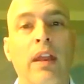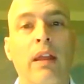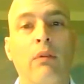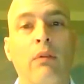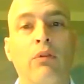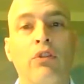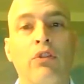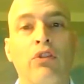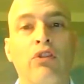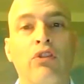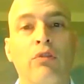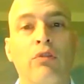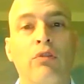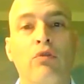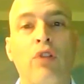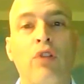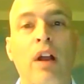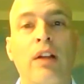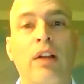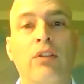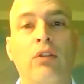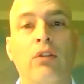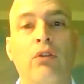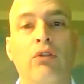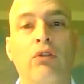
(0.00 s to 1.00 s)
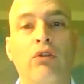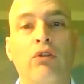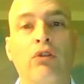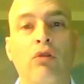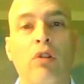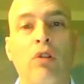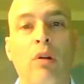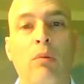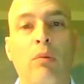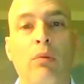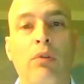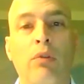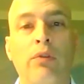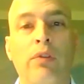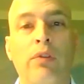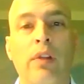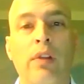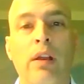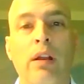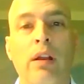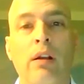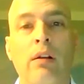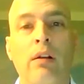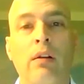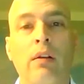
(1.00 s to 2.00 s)
I would just subtract those two numbers
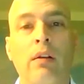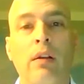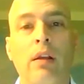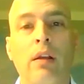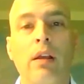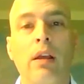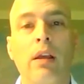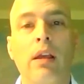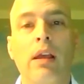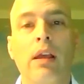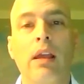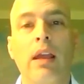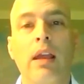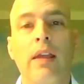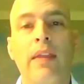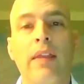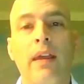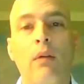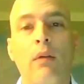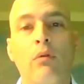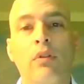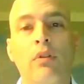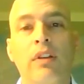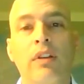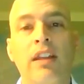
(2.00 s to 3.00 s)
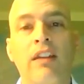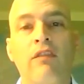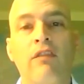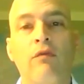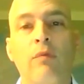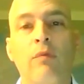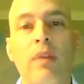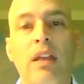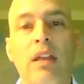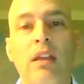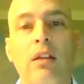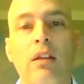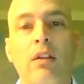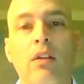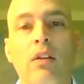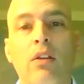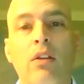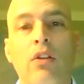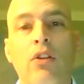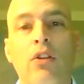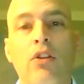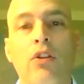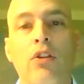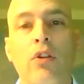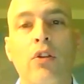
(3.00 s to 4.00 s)
there, and that would give me
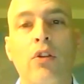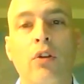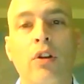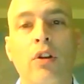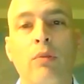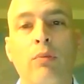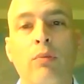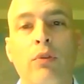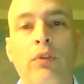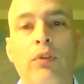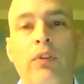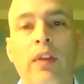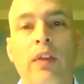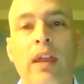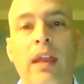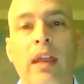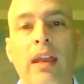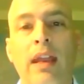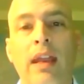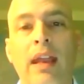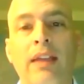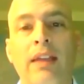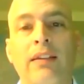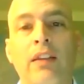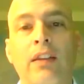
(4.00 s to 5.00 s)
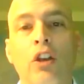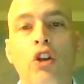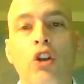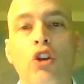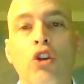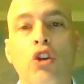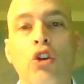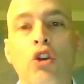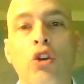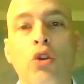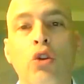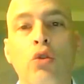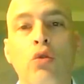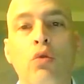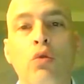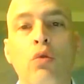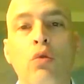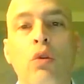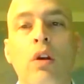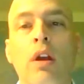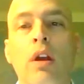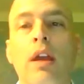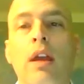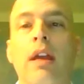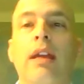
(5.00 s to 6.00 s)
30% as a
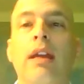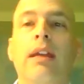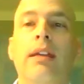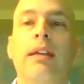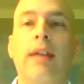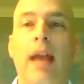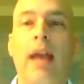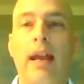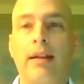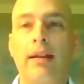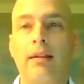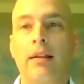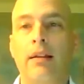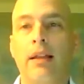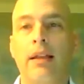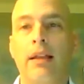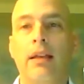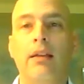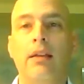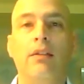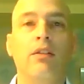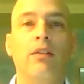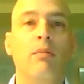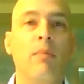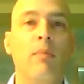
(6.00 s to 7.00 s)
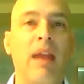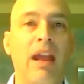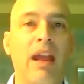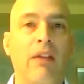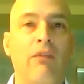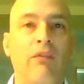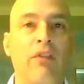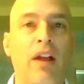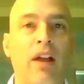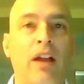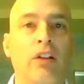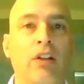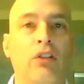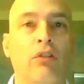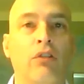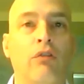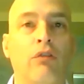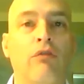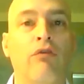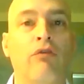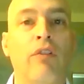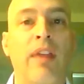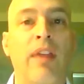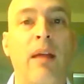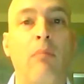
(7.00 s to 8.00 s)
new calculated demand
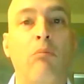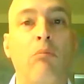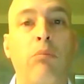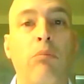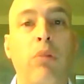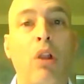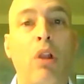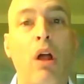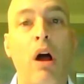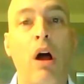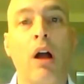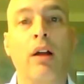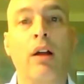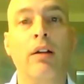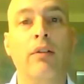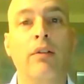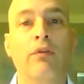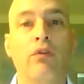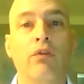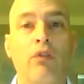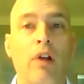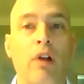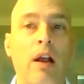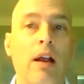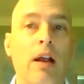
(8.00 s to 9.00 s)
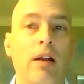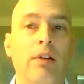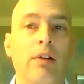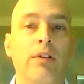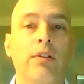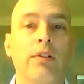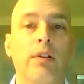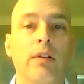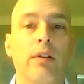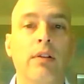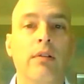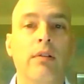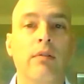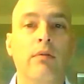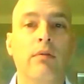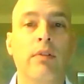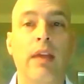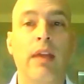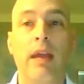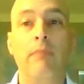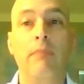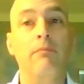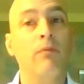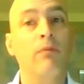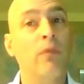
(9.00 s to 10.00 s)
factor for that block of dryers.
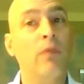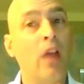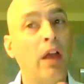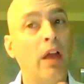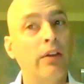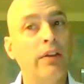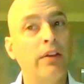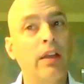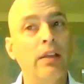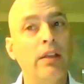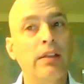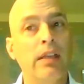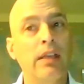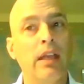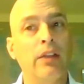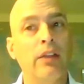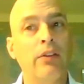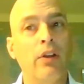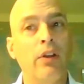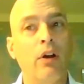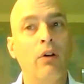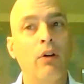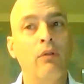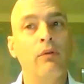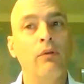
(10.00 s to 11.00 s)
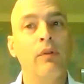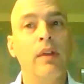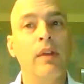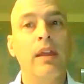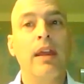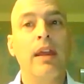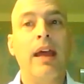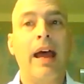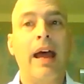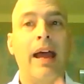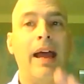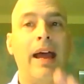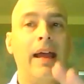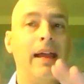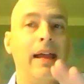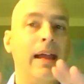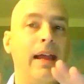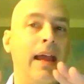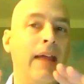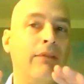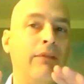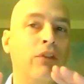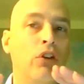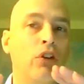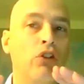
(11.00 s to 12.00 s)
Okay, not done yet though.
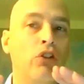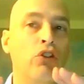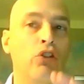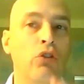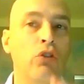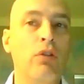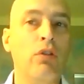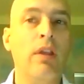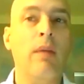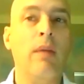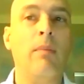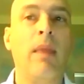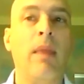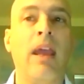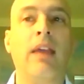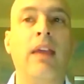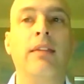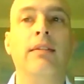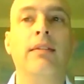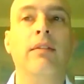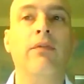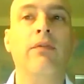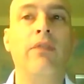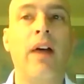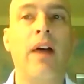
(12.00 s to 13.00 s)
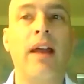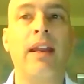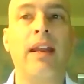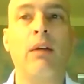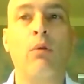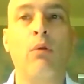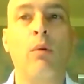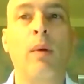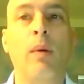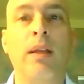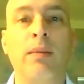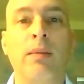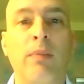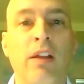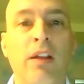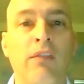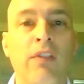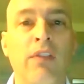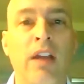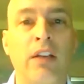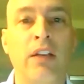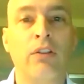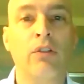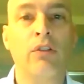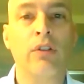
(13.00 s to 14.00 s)
I have to do that math to find out what my
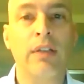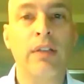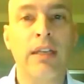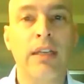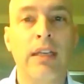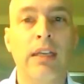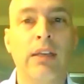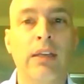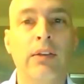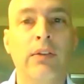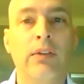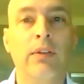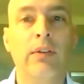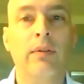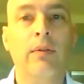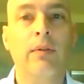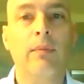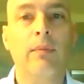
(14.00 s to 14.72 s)
demand factor is.